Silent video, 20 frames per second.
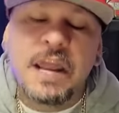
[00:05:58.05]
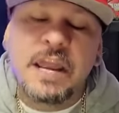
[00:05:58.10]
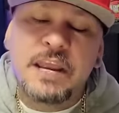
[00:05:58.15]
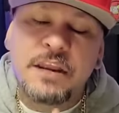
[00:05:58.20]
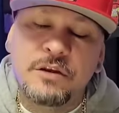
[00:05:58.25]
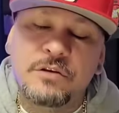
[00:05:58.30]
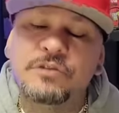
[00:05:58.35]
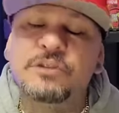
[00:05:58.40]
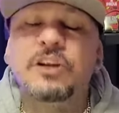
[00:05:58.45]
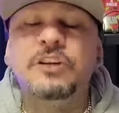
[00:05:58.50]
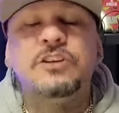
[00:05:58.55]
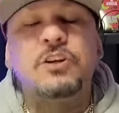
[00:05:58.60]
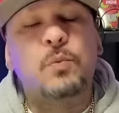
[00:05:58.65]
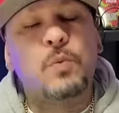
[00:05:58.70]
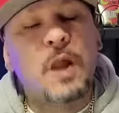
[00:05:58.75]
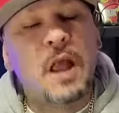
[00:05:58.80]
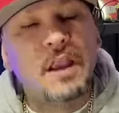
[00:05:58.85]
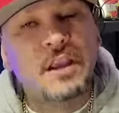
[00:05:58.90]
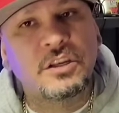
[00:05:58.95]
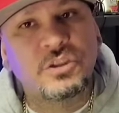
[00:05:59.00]
He used a
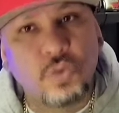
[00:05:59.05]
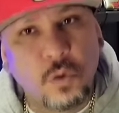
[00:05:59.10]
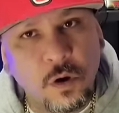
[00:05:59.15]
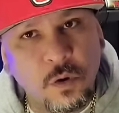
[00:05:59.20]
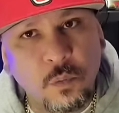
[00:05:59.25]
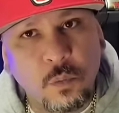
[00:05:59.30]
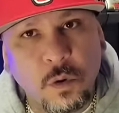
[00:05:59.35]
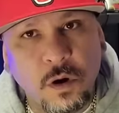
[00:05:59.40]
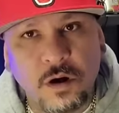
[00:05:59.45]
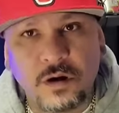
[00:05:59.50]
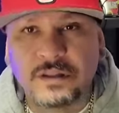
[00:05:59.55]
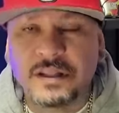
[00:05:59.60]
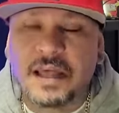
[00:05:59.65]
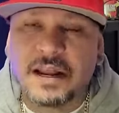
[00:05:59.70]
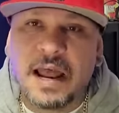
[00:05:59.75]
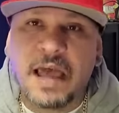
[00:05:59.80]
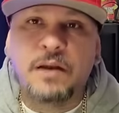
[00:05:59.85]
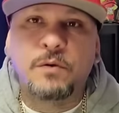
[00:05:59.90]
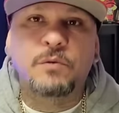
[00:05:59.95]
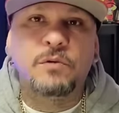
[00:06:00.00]
derogatory word
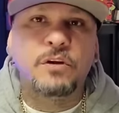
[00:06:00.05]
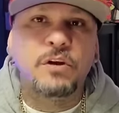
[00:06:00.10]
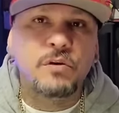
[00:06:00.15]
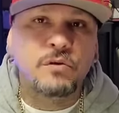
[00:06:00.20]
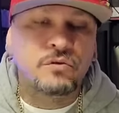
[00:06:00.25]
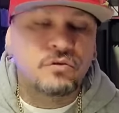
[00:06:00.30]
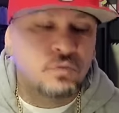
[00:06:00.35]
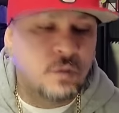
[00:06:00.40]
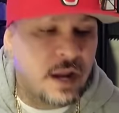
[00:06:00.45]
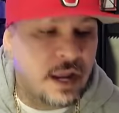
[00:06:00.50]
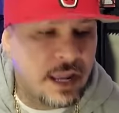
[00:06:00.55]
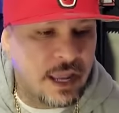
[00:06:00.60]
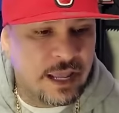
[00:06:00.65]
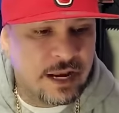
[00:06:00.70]
that I don't use, right?